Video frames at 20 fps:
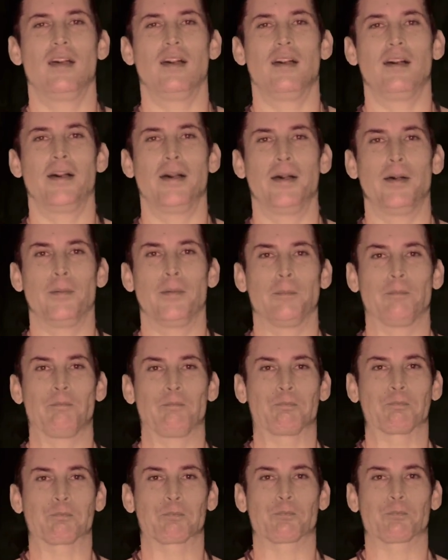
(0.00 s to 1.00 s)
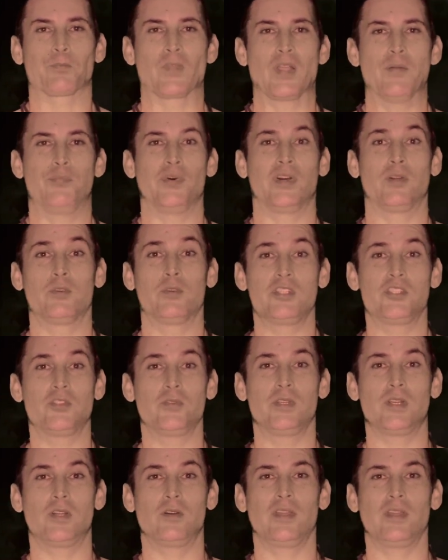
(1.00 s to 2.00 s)
Um, but we're
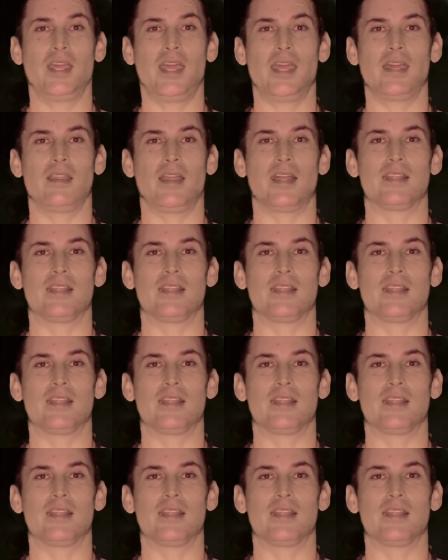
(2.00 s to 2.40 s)
doing okay.